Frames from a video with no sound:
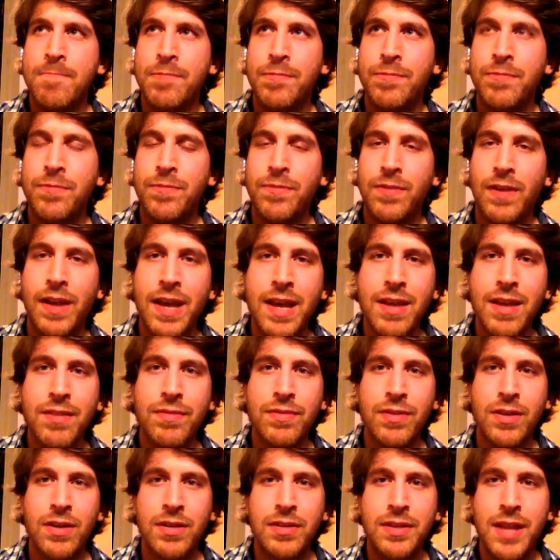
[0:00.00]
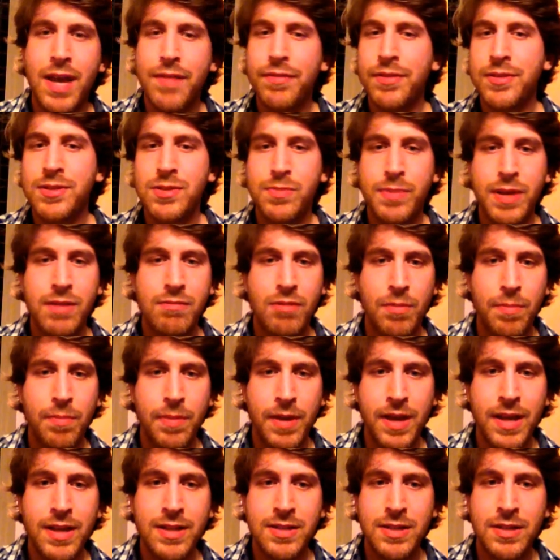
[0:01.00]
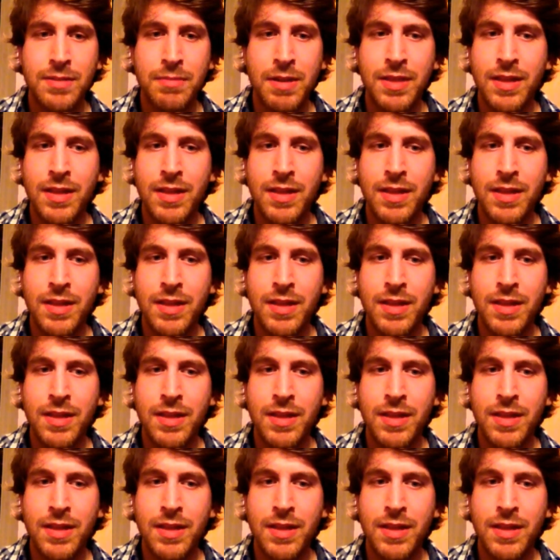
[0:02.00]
flavor, never to be repeated.